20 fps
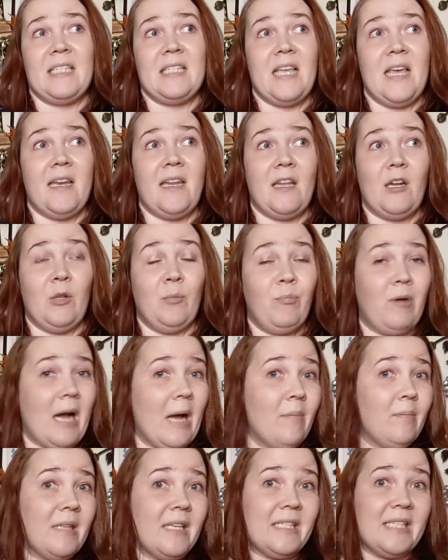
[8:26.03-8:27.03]
that it'll
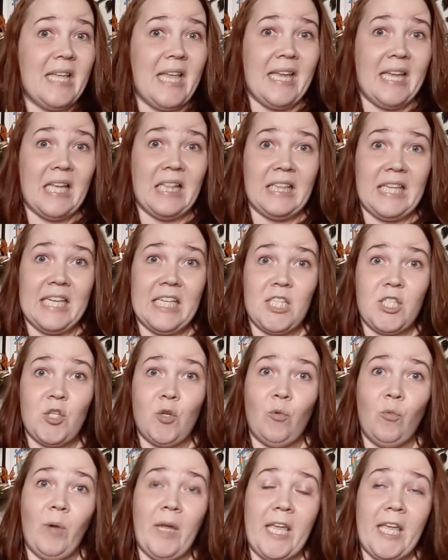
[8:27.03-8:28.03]
probably take at least
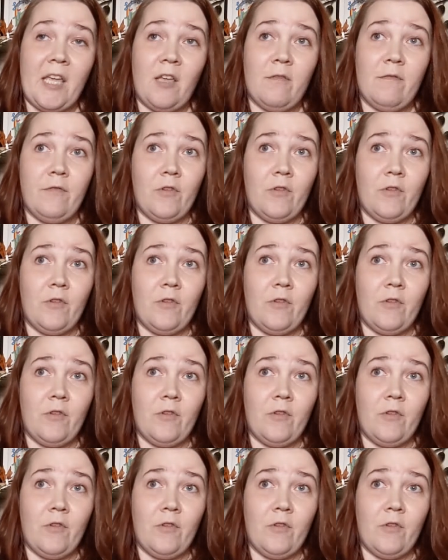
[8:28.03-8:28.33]
a week